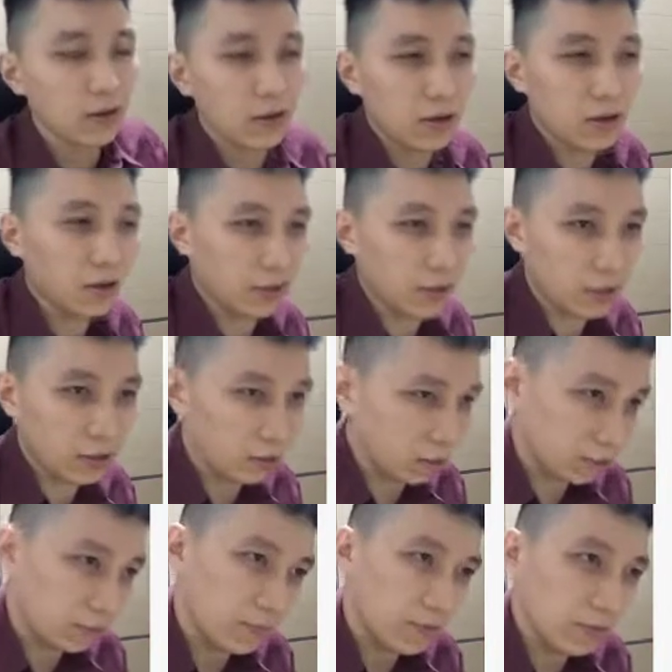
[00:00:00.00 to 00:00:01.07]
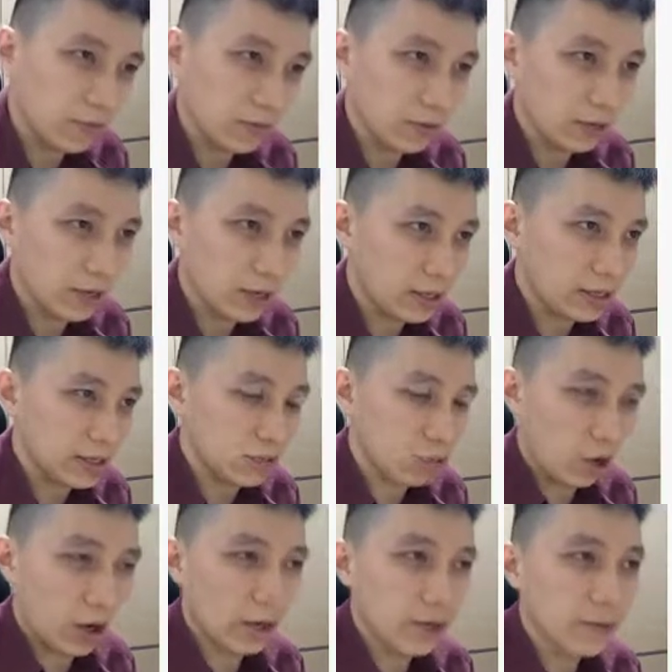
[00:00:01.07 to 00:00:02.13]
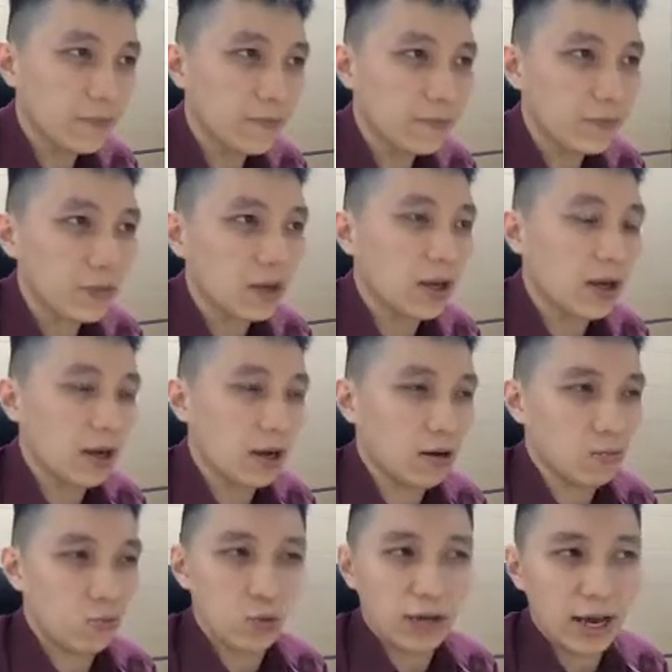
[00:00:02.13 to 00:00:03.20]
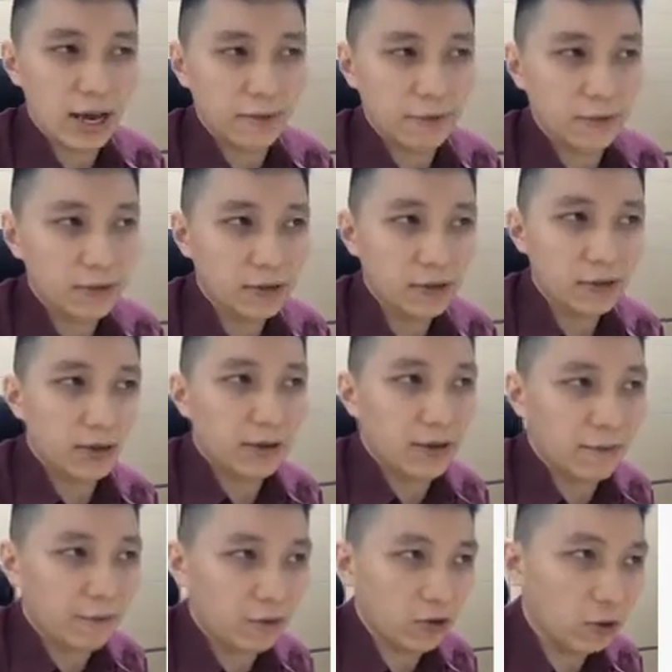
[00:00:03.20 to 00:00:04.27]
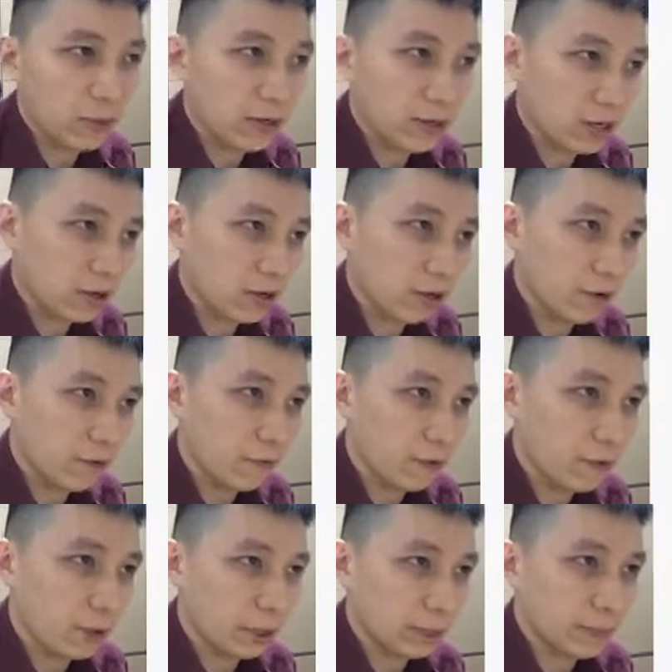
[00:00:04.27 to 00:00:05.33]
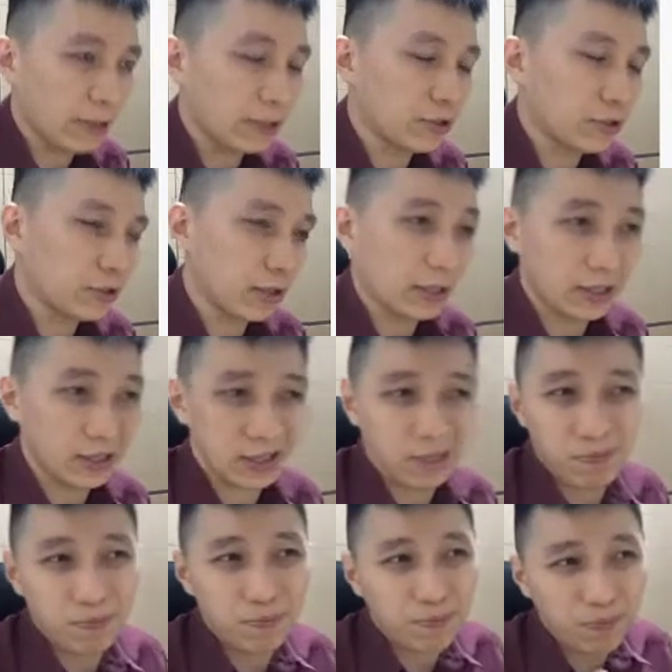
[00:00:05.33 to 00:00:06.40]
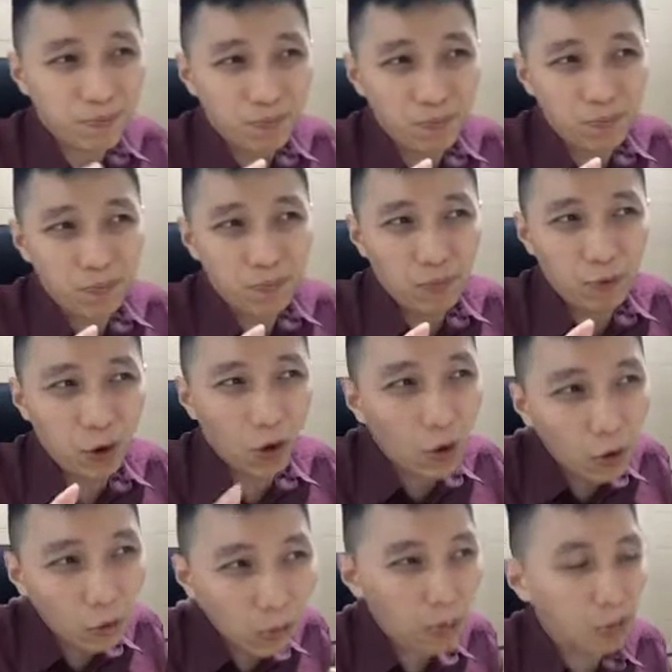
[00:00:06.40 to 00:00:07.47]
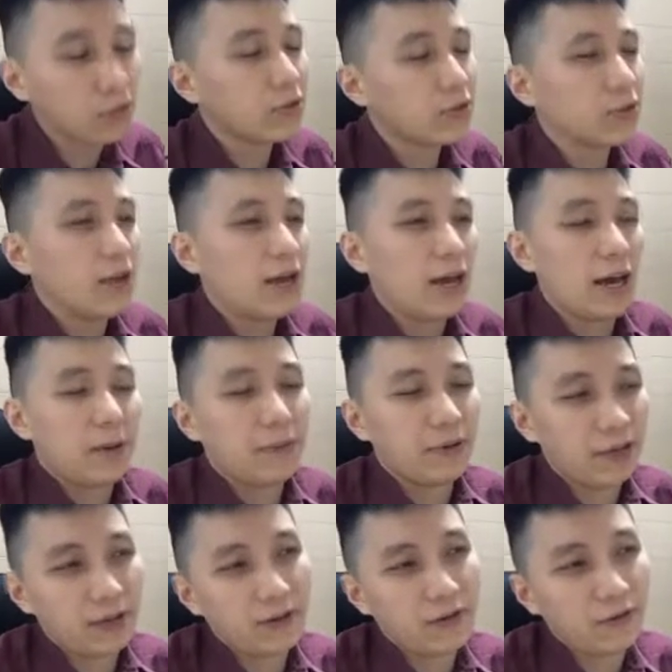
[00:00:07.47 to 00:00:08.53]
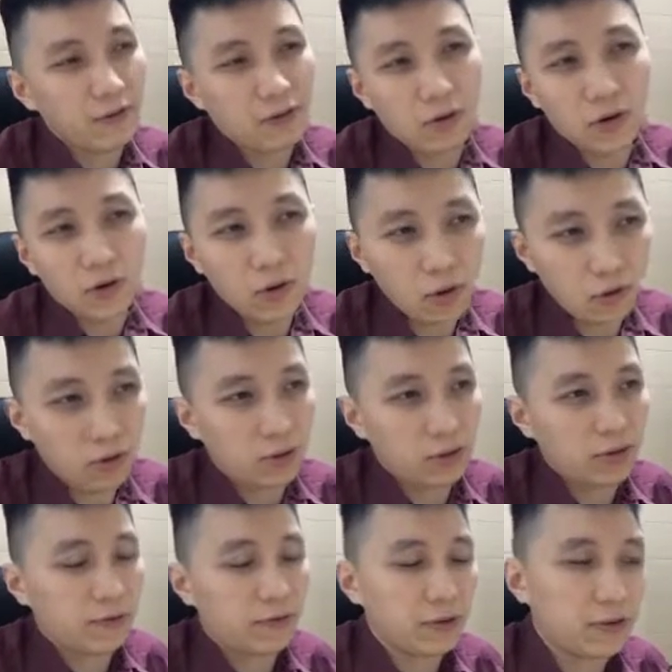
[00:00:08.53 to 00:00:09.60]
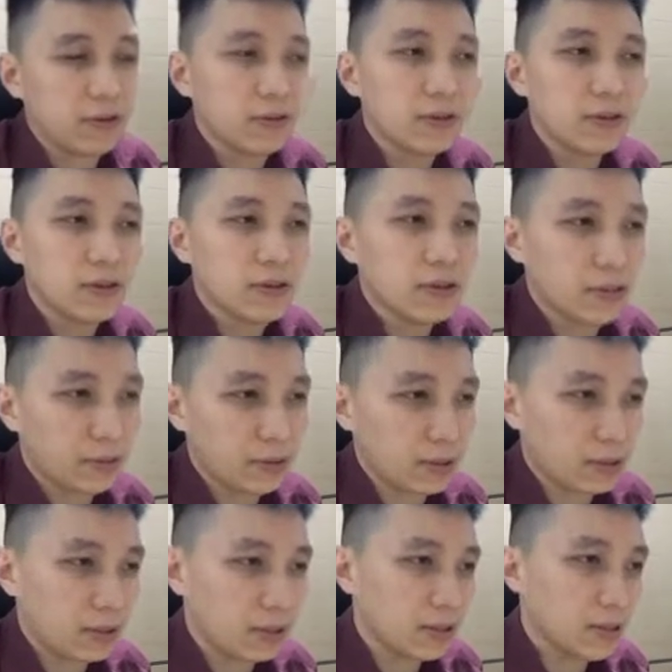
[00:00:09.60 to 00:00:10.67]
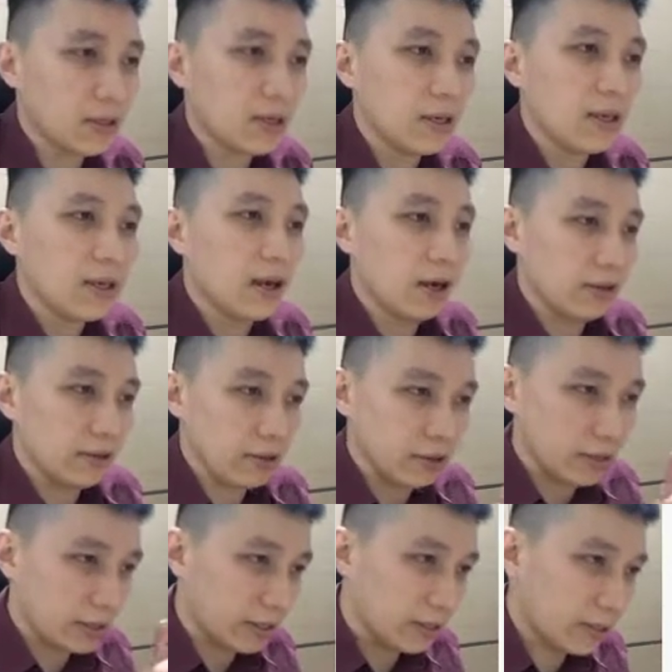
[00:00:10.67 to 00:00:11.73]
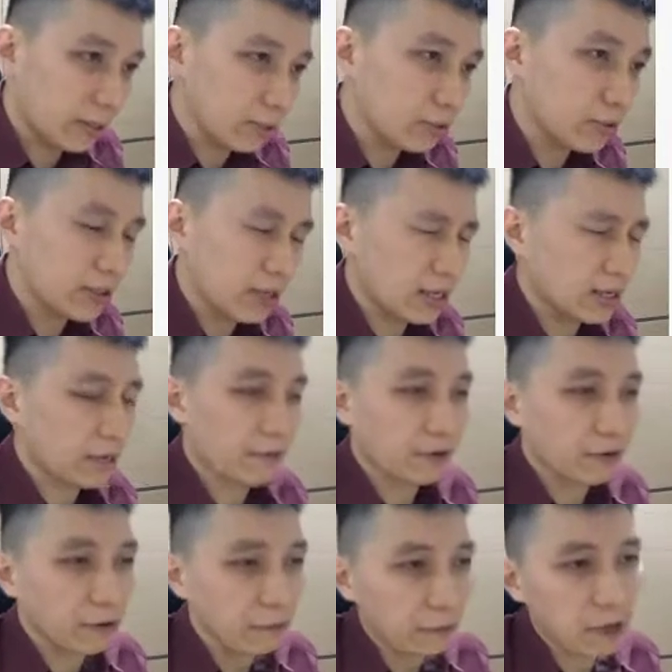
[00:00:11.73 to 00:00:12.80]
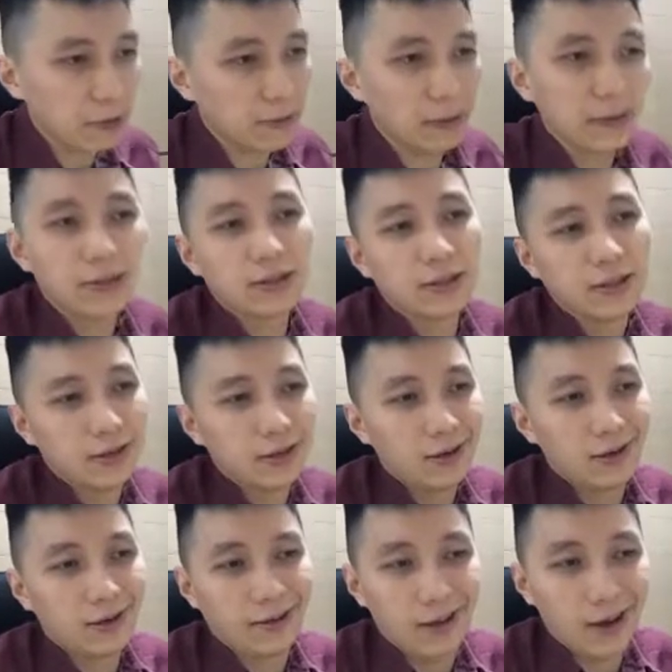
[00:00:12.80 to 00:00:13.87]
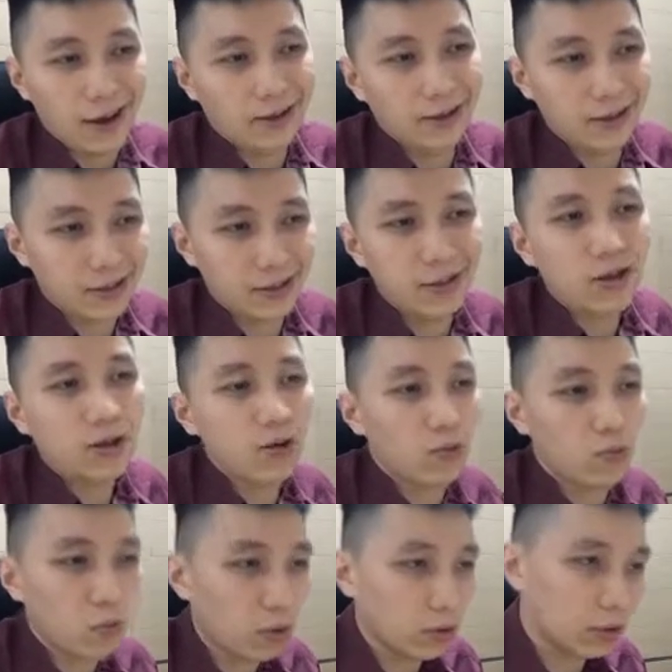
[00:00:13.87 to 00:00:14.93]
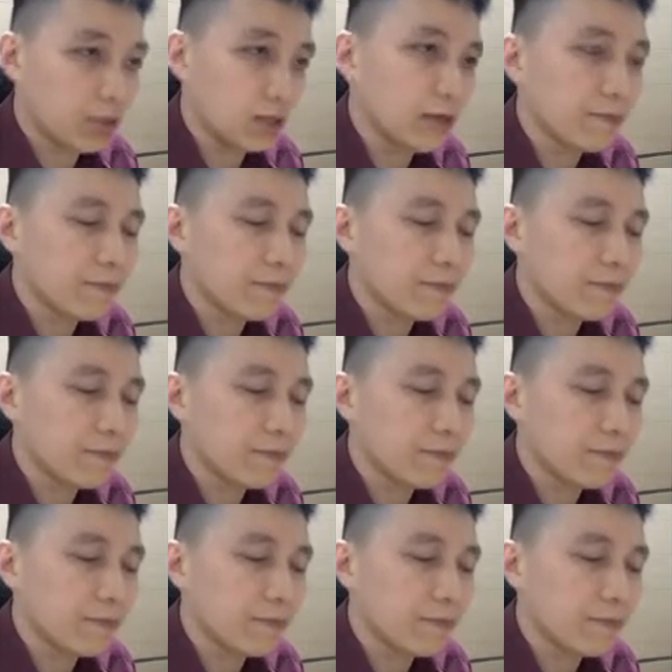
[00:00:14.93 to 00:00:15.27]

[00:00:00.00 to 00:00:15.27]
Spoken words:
Okay, so that is why we have a phenomena called thermal expansion, and it's almost happening for all different substances. There is an exception that is very famous, and that is water.